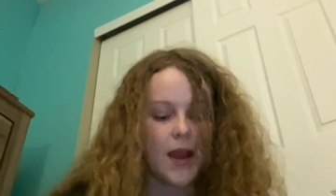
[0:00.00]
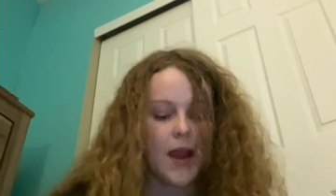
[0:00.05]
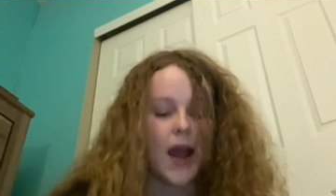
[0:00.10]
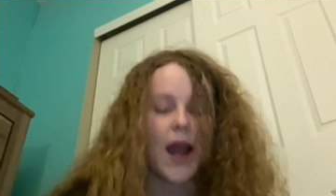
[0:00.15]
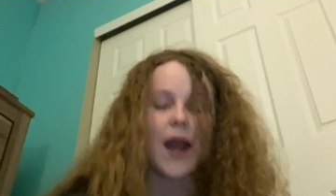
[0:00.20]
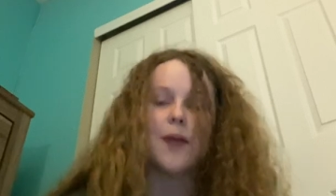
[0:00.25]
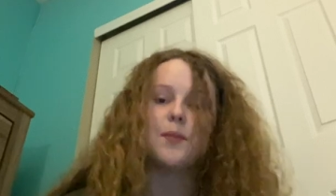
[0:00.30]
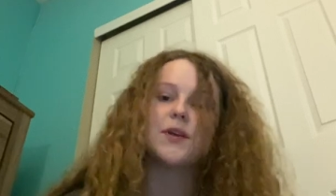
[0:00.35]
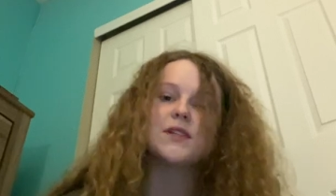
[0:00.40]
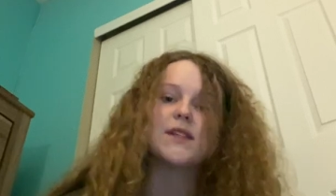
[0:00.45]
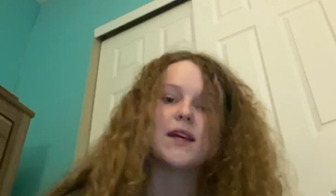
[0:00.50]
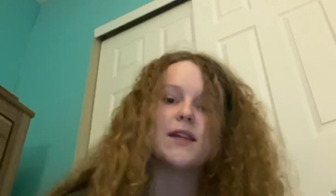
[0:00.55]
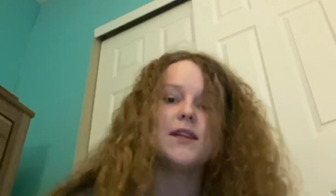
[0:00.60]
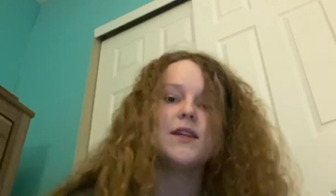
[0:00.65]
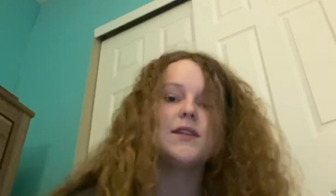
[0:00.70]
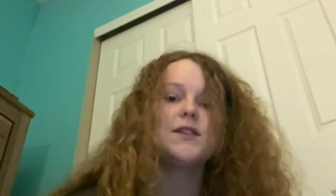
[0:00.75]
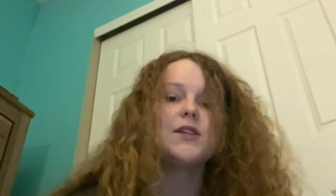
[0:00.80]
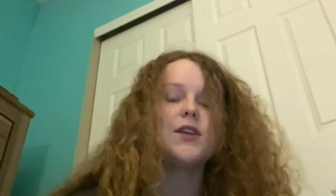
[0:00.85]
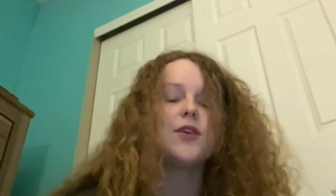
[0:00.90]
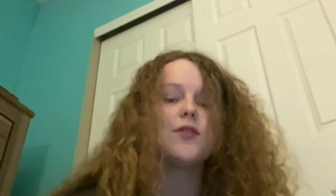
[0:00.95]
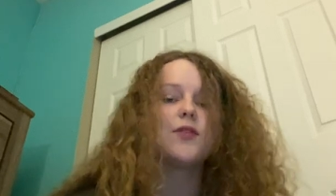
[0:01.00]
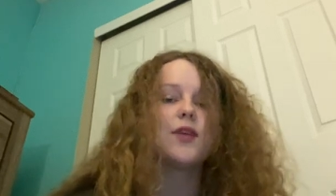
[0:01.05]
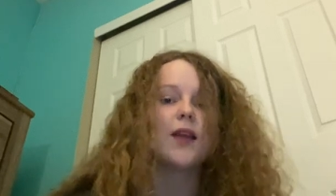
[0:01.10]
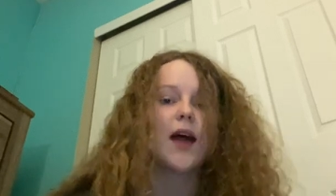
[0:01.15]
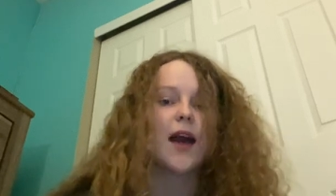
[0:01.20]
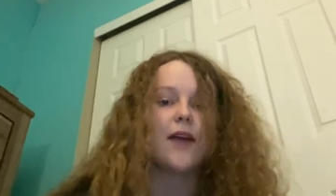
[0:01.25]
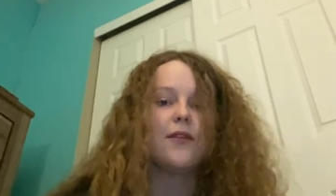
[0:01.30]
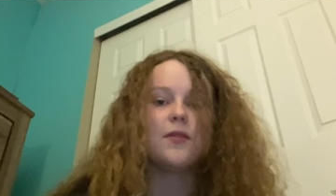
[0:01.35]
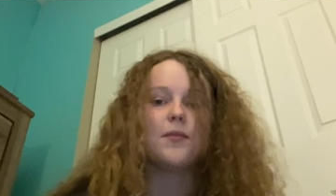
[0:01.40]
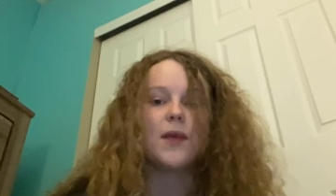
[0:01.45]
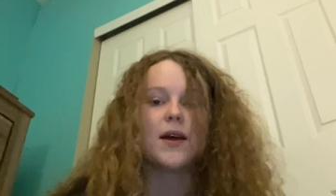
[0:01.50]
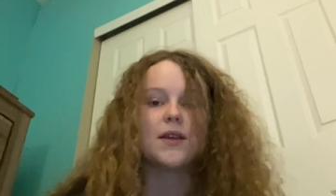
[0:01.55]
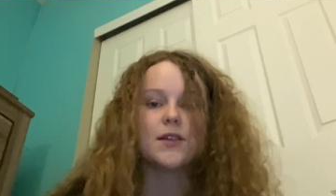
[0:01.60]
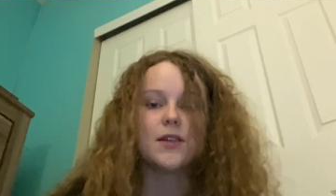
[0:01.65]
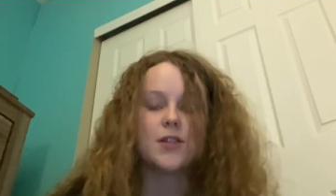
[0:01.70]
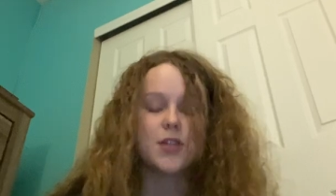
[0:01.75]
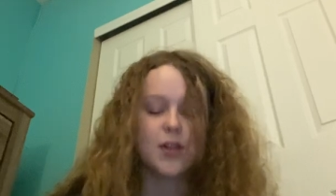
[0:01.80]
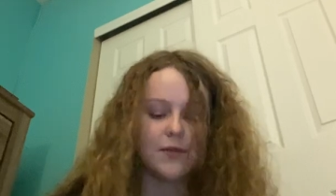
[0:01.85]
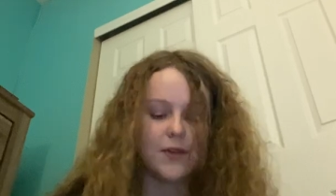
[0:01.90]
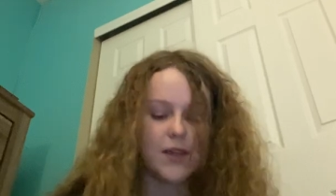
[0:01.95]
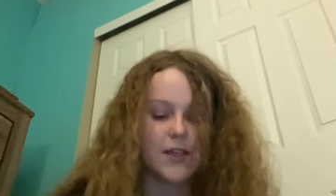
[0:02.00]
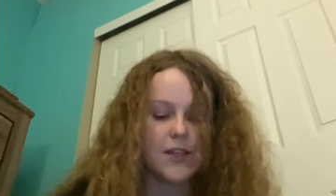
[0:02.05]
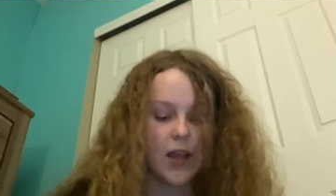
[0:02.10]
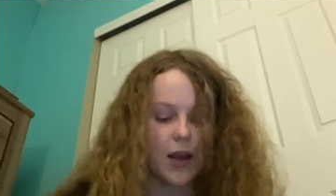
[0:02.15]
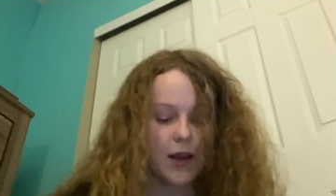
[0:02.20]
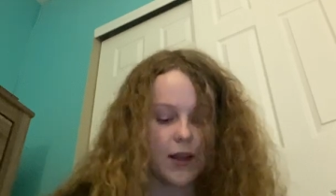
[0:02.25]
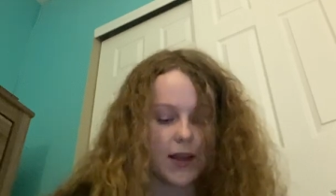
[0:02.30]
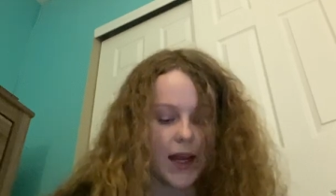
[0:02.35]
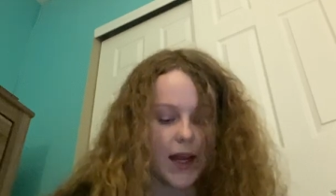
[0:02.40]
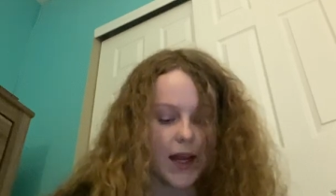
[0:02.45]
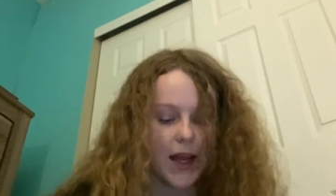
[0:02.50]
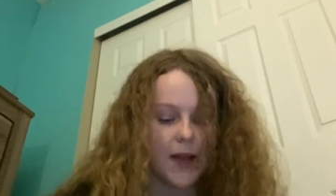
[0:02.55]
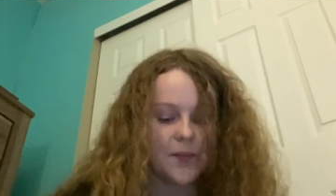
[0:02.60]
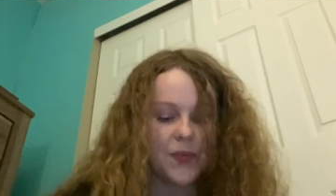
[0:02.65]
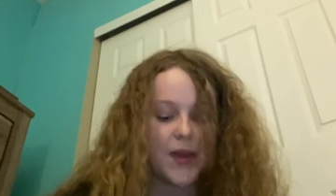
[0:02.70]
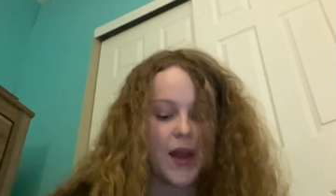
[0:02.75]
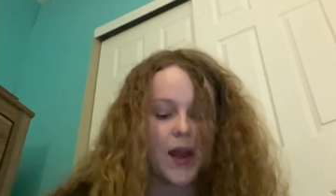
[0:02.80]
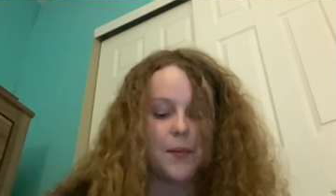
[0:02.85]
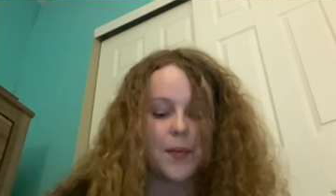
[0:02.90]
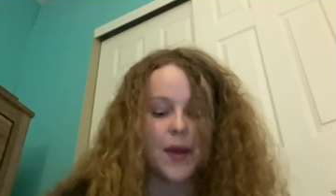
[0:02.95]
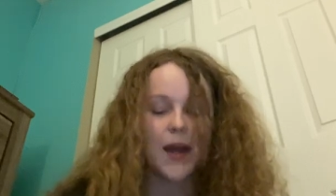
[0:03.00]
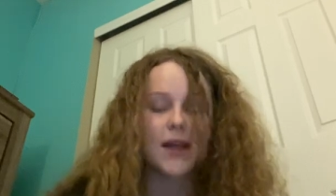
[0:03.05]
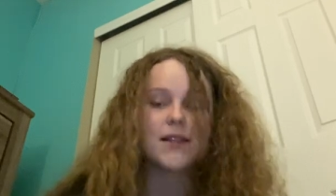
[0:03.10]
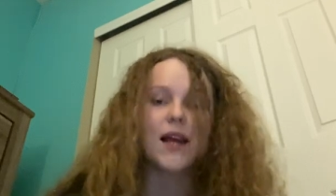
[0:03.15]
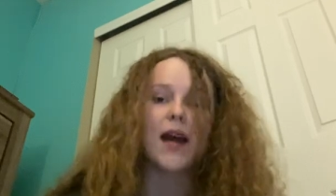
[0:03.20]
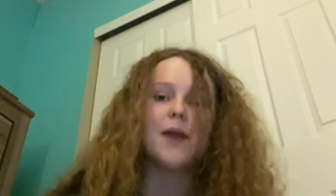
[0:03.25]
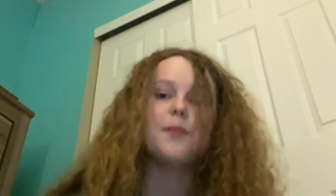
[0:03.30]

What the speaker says: I'm presenting to you the life and message of this young lady because I